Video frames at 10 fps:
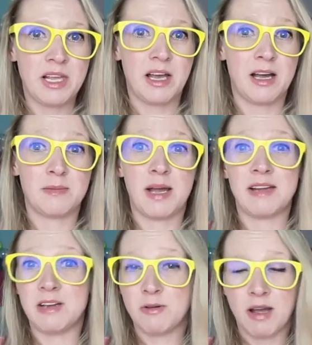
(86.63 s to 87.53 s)
I
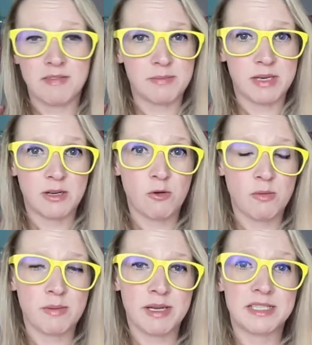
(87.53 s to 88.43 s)
know, having been in
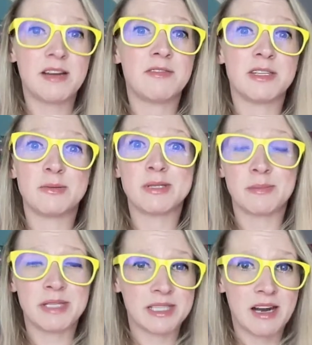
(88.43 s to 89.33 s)
corporate myself, this was
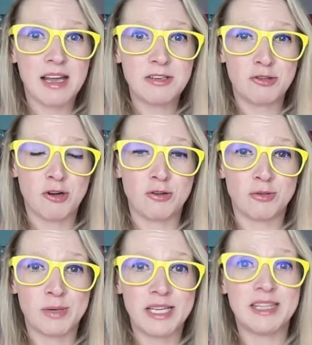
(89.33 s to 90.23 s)
something that I struggled
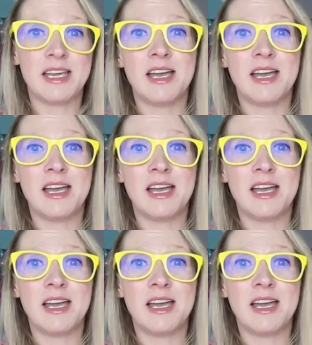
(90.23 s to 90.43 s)
with,